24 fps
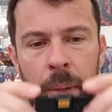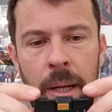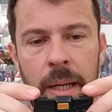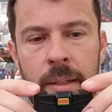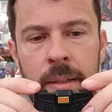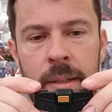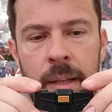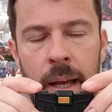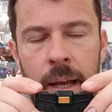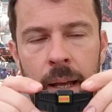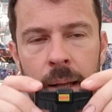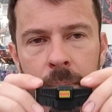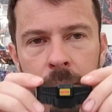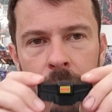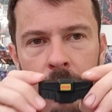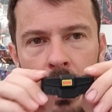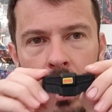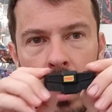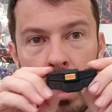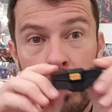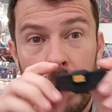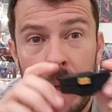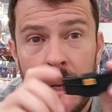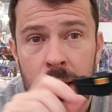But I
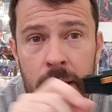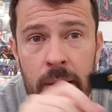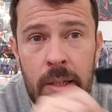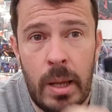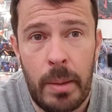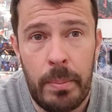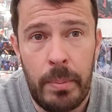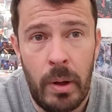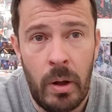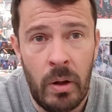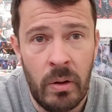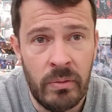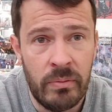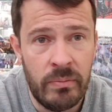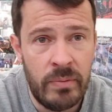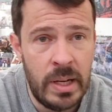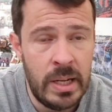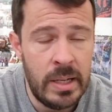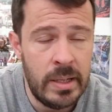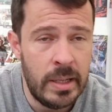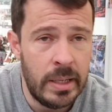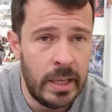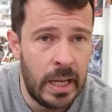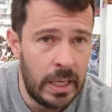picked this up on
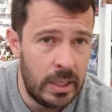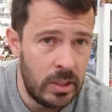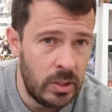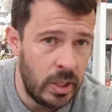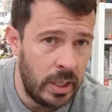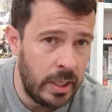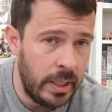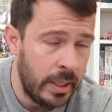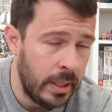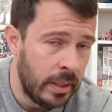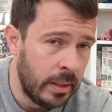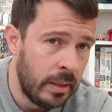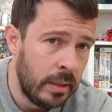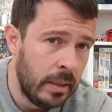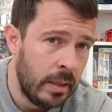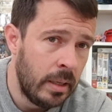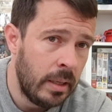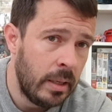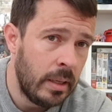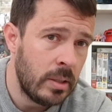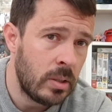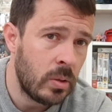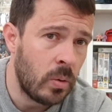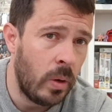Vinted actually.
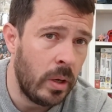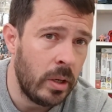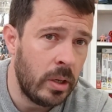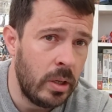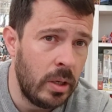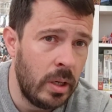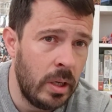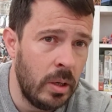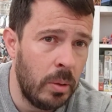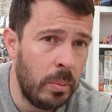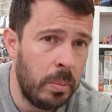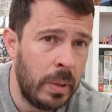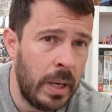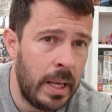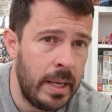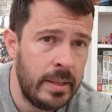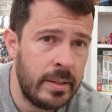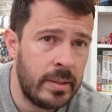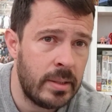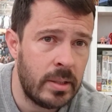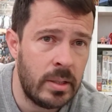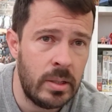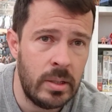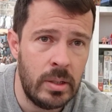It's quite a good little
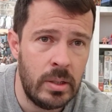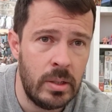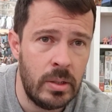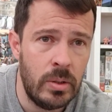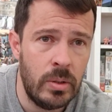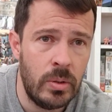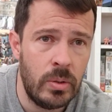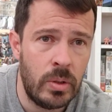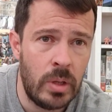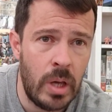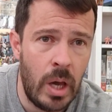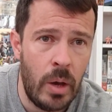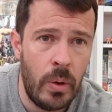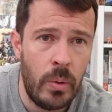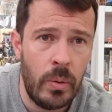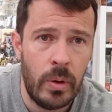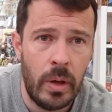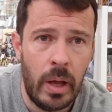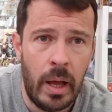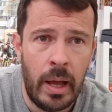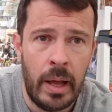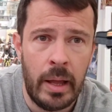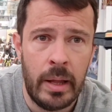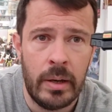place to
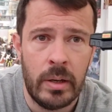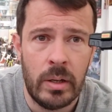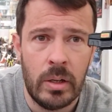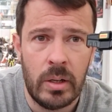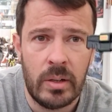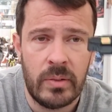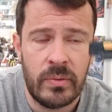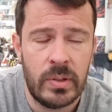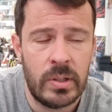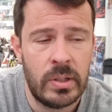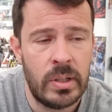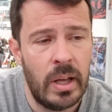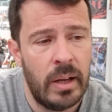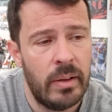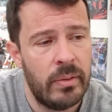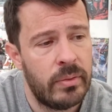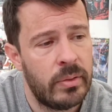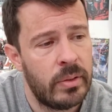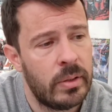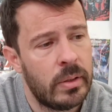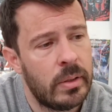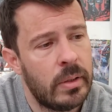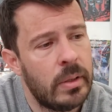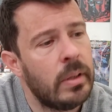go and look for
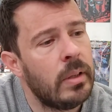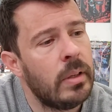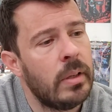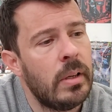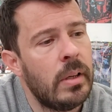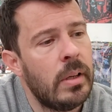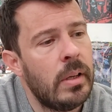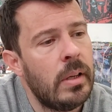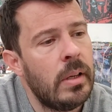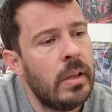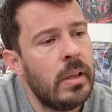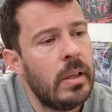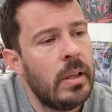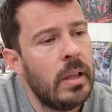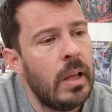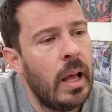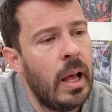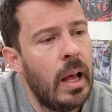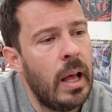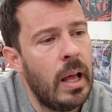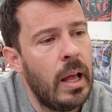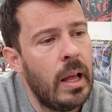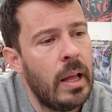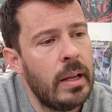stuff.
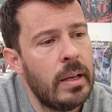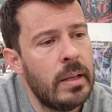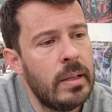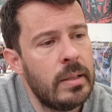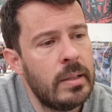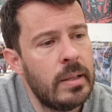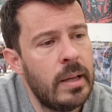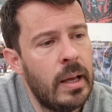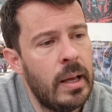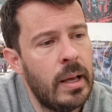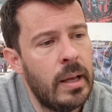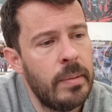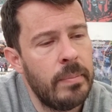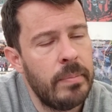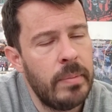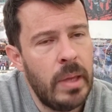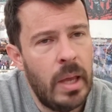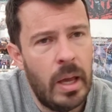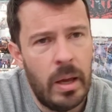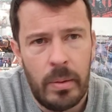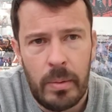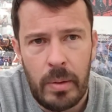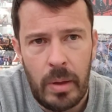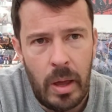And
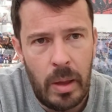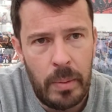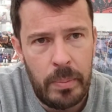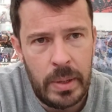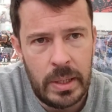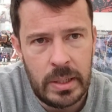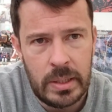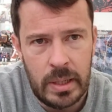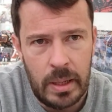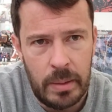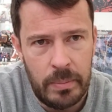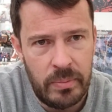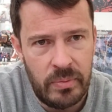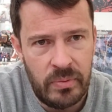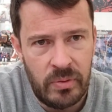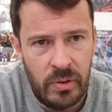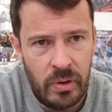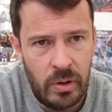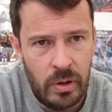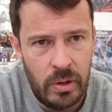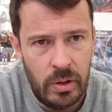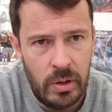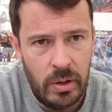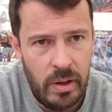you know, I picked it up
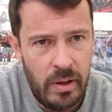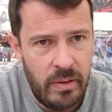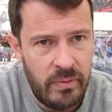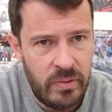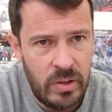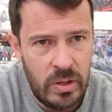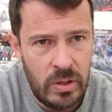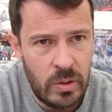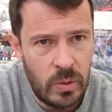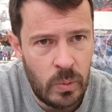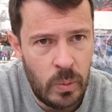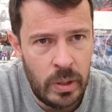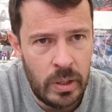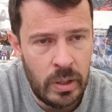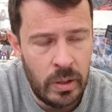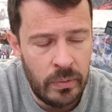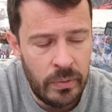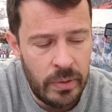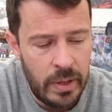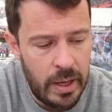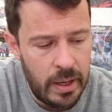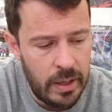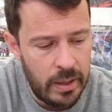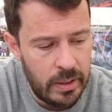for a few quid
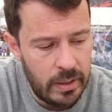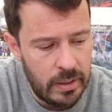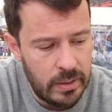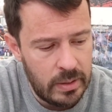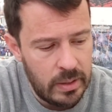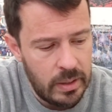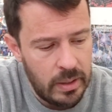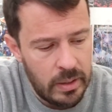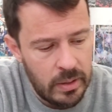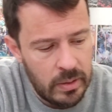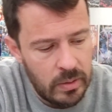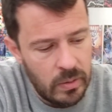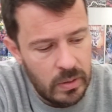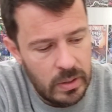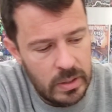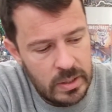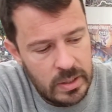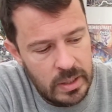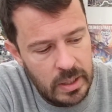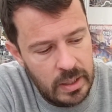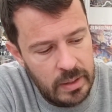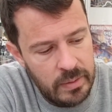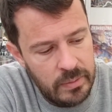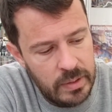on there and got
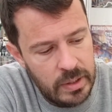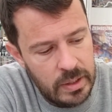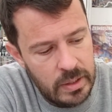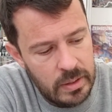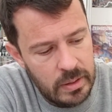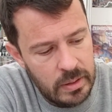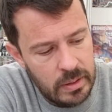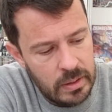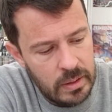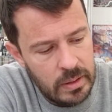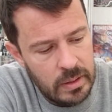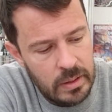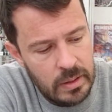it delivered.